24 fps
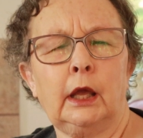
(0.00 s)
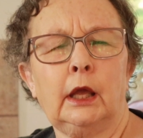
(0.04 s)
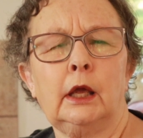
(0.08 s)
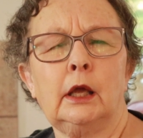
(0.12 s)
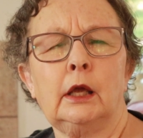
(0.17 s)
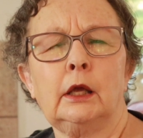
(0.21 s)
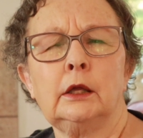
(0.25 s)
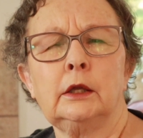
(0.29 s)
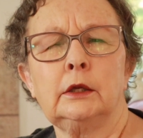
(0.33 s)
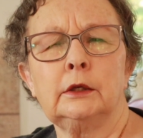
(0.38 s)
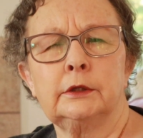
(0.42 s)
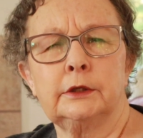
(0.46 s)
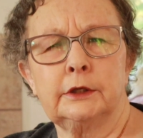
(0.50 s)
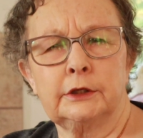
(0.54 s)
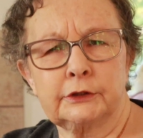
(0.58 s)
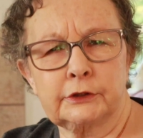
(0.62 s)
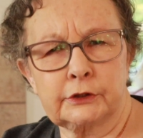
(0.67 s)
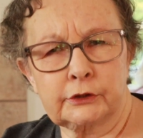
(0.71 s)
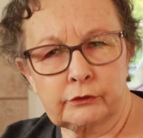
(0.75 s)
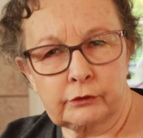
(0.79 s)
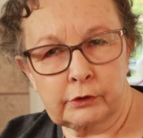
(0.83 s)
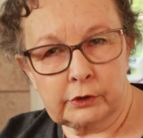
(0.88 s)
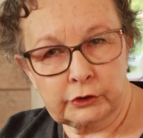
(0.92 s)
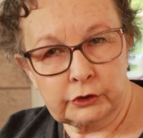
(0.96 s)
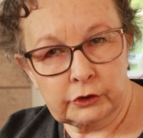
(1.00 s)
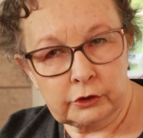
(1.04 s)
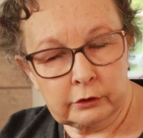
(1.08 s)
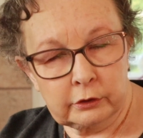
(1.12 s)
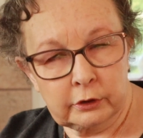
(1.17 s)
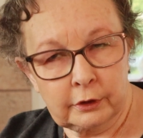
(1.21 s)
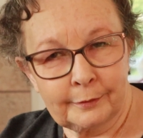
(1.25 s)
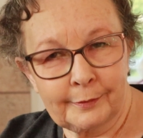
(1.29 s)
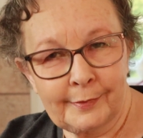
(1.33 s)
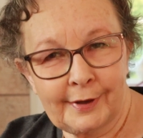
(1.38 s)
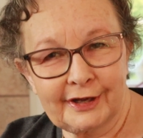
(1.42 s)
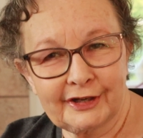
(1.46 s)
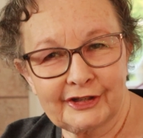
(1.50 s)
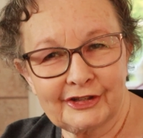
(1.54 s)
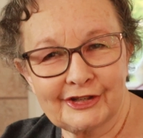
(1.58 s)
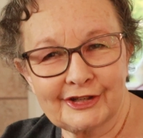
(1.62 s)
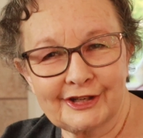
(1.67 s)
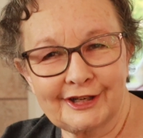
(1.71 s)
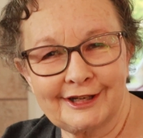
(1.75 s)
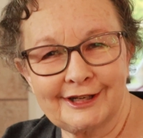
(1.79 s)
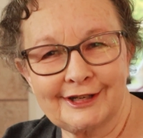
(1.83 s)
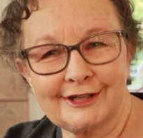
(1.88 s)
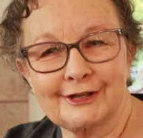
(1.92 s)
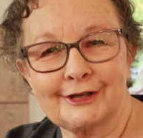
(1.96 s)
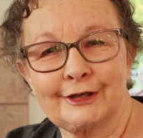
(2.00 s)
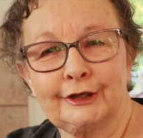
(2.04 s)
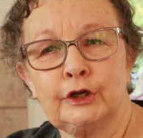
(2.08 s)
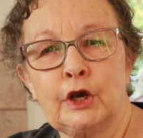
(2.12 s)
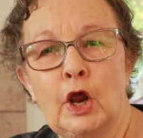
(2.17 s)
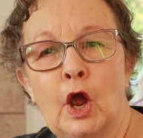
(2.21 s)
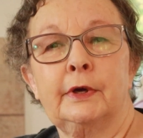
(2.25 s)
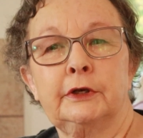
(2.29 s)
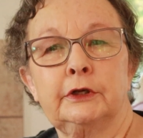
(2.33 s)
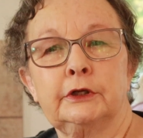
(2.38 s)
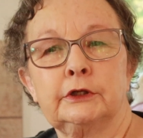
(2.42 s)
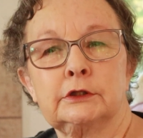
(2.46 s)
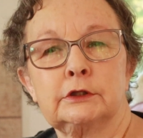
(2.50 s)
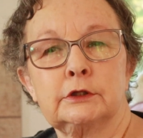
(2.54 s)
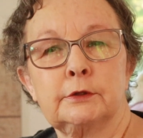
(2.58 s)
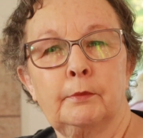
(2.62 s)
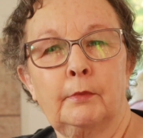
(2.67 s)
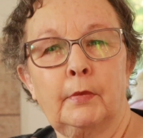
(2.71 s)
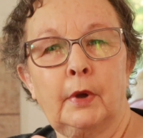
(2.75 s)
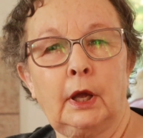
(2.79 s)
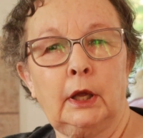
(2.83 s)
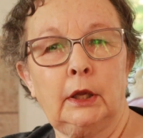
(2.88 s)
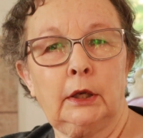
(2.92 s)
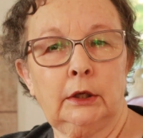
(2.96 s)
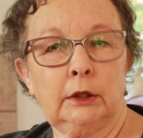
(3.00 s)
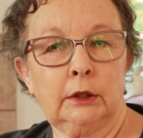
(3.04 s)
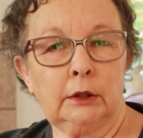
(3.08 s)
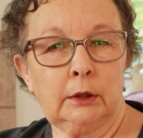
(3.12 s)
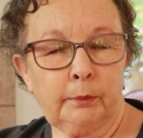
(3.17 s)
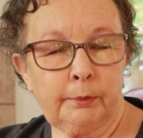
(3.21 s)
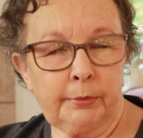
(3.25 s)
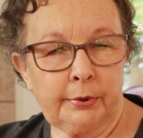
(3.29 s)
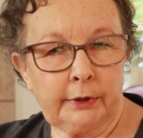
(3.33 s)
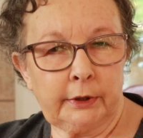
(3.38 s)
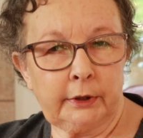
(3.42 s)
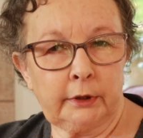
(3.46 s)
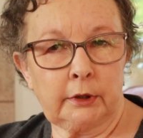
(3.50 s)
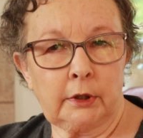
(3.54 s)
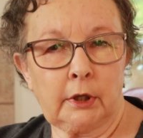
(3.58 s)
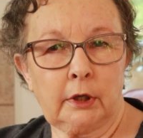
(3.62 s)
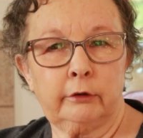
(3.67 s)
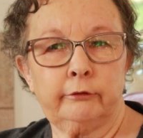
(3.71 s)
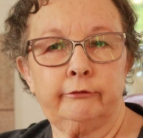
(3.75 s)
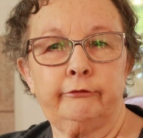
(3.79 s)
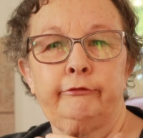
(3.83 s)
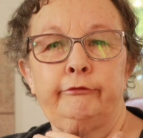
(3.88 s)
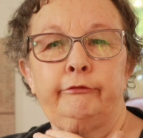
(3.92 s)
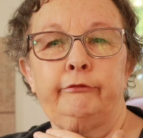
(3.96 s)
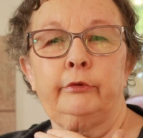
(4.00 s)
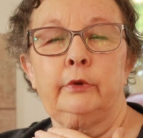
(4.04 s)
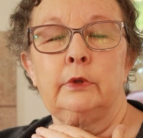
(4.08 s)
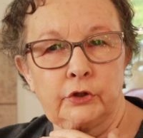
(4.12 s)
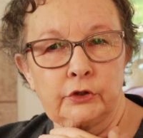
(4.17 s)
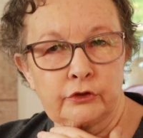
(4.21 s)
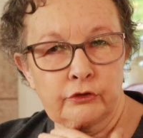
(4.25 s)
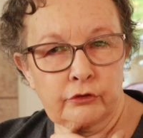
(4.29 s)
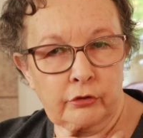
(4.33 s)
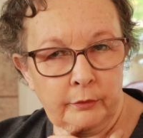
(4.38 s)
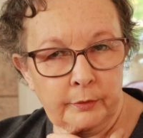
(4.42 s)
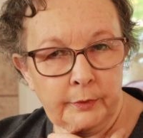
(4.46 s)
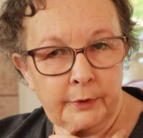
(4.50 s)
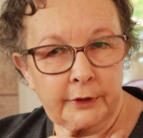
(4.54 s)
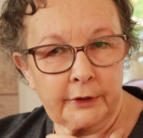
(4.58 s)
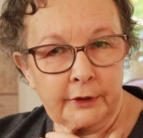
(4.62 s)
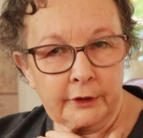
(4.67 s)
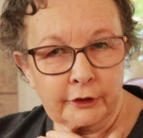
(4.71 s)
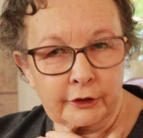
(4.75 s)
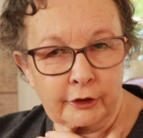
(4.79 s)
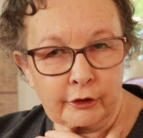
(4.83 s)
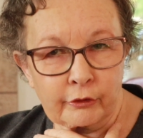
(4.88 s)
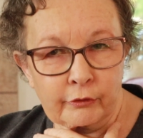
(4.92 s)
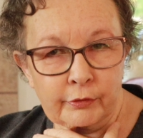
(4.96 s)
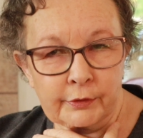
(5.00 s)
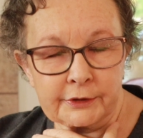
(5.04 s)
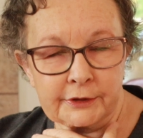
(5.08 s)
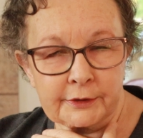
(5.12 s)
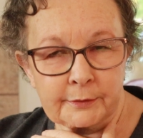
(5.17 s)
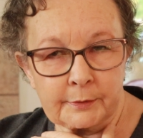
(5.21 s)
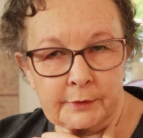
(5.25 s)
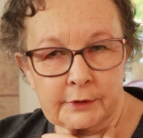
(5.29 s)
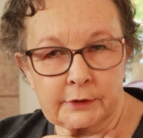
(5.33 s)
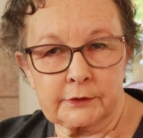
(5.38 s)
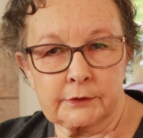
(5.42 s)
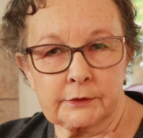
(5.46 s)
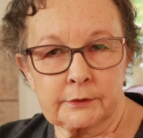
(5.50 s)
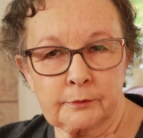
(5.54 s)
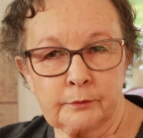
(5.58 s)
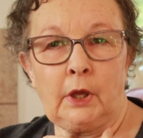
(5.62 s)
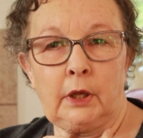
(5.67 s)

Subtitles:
any stretch of the imagination, but it's my little bit of contributing to Christmas.